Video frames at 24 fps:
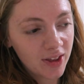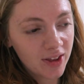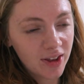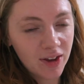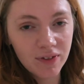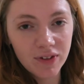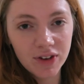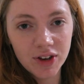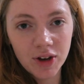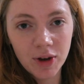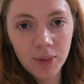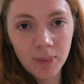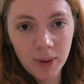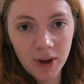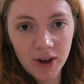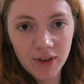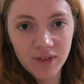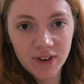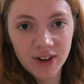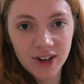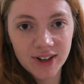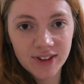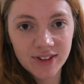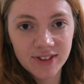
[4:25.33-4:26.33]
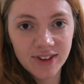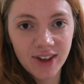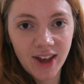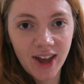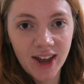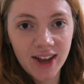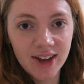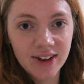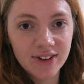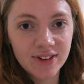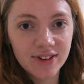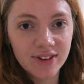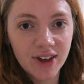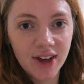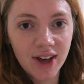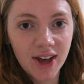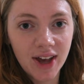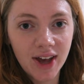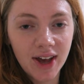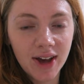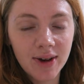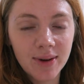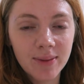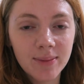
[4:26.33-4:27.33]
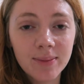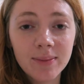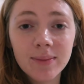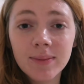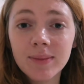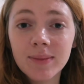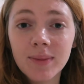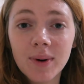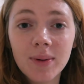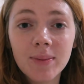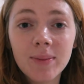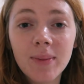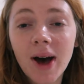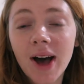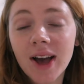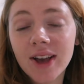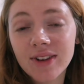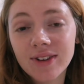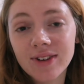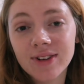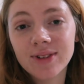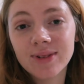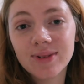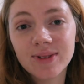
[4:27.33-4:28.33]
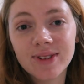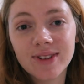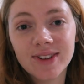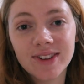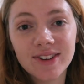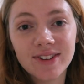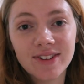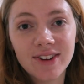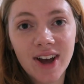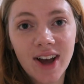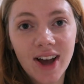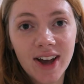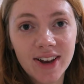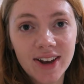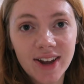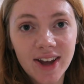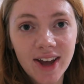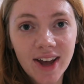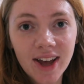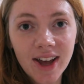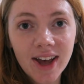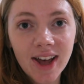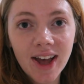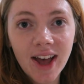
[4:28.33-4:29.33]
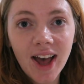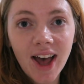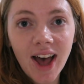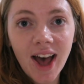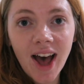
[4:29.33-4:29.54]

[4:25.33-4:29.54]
given you a bit of an insight into, well, my Christmas in China.